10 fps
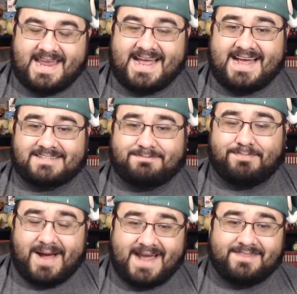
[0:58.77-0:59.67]
guys,
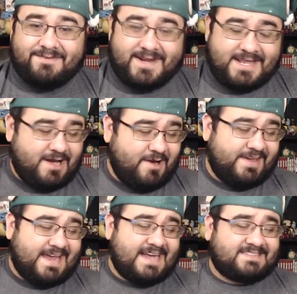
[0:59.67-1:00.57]
by the video, you
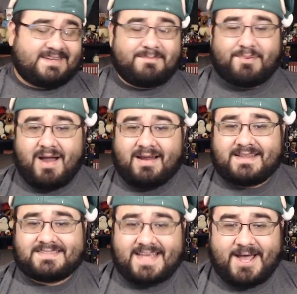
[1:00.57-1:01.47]
guys can probably
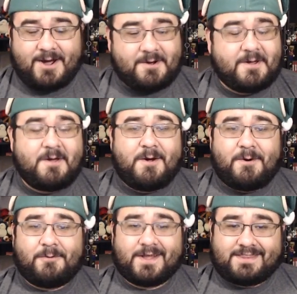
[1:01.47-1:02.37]
tell
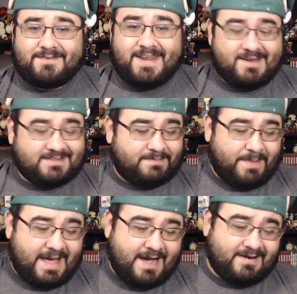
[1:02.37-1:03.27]
what the video is
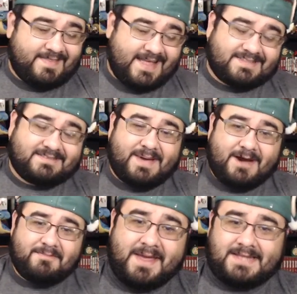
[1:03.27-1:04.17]
about, and that's
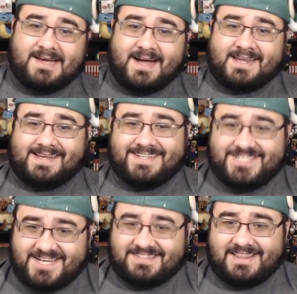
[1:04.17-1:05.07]
about talking
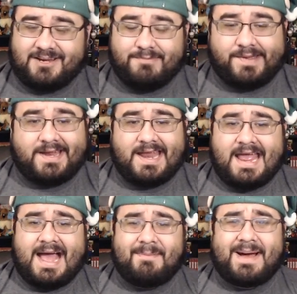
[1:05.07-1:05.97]
just a little bit
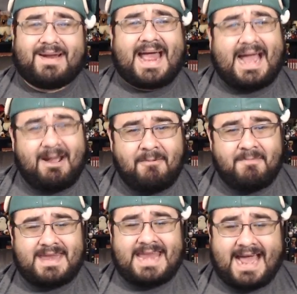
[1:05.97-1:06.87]
about how
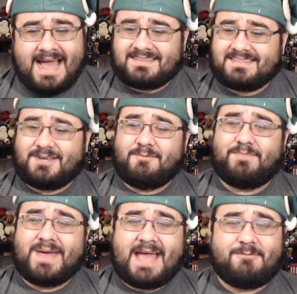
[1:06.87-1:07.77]
not so
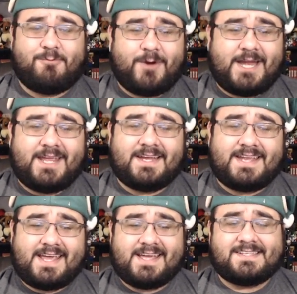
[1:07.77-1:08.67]
bad Radiant
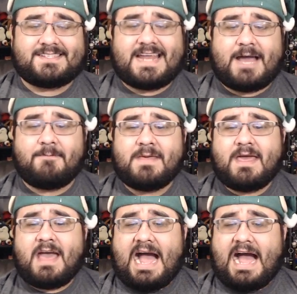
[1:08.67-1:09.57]
is. Now,
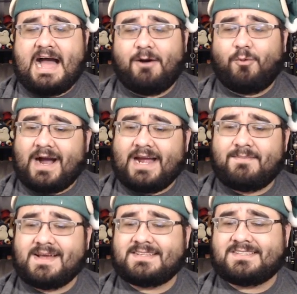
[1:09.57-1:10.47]
why am
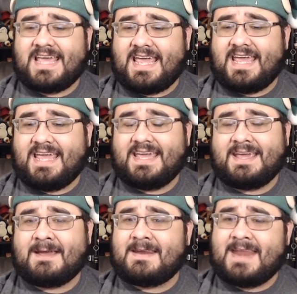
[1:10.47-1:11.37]
I
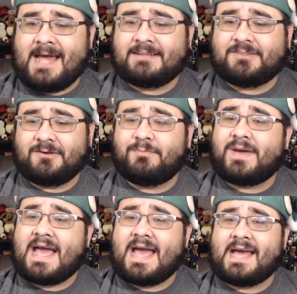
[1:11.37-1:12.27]
saying not so
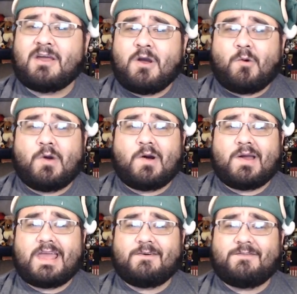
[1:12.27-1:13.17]
bad? Well,
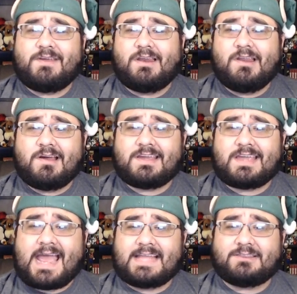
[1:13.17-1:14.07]
if you look
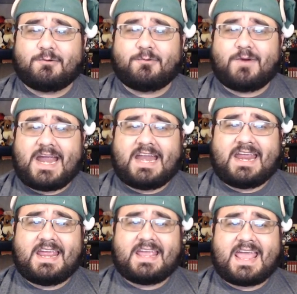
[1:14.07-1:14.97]
at the
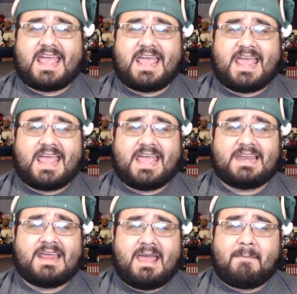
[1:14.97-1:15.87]
rating
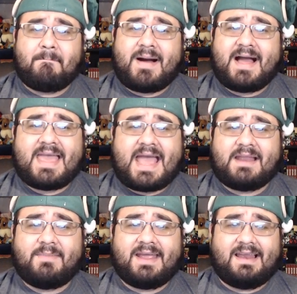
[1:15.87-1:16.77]
in my
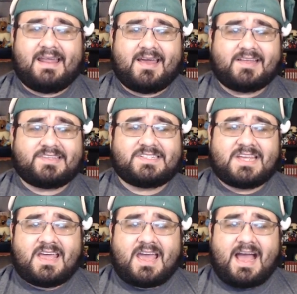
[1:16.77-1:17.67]
anime list,
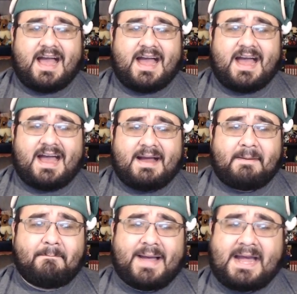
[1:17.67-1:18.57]

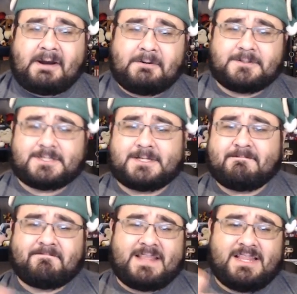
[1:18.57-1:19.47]
about
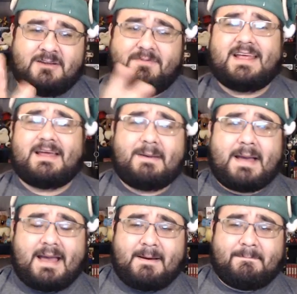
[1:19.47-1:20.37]
a little bit
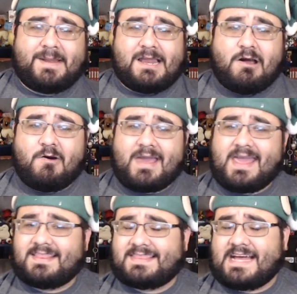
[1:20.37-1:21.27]
below
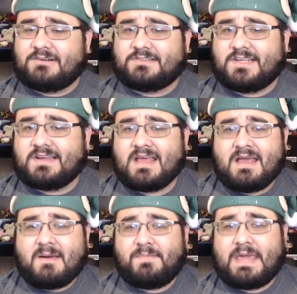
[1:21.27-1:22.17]
8,000
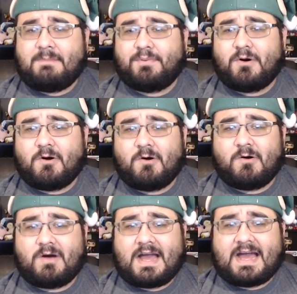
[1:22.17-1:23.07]

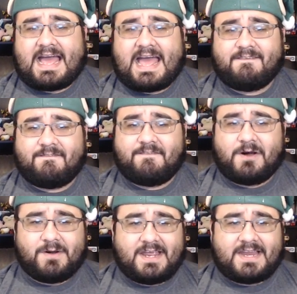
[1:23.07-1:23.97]
people have
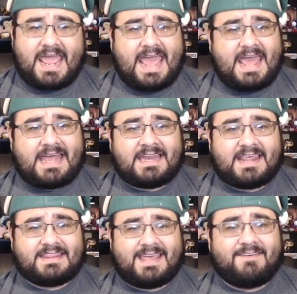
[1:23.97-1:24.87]
voted, and
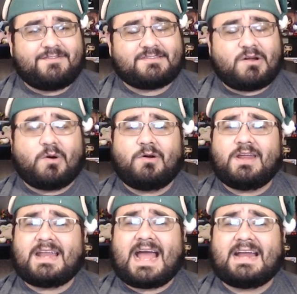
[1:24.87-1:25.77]
they've scored
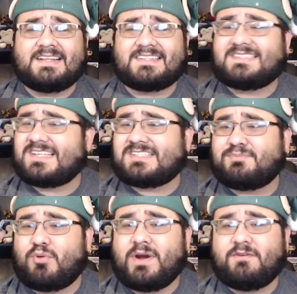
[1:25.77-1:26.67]
it at a
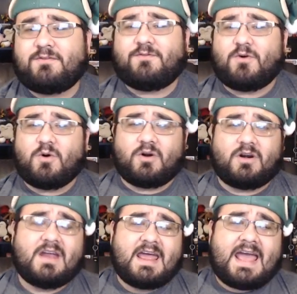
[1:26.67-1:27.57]

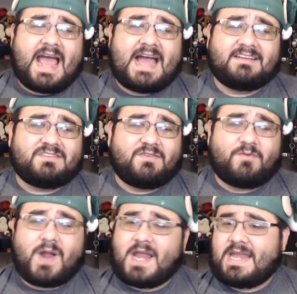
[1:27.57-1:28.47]
6.4. As of
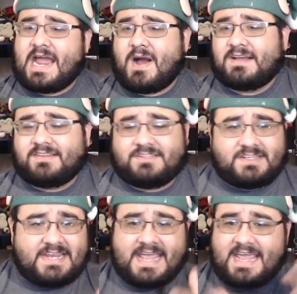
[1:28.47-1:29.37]
right now, as of
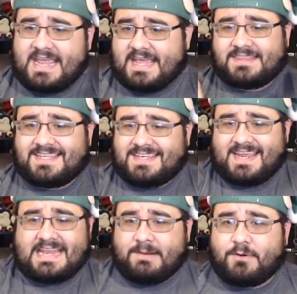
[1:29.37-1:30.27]
today, the day
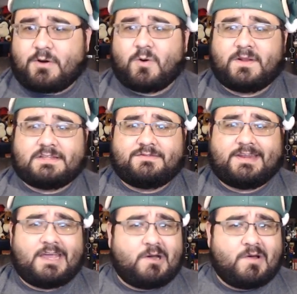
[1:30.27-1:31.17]
that I'm recording this
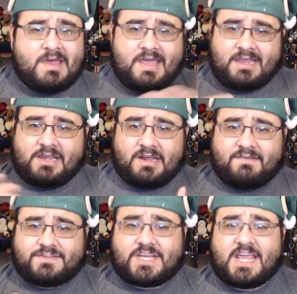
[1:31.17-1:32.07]
video, it could
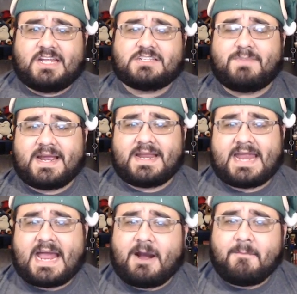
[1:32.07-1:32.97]
have changed by
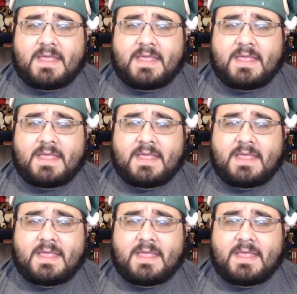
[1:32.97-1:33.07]
now.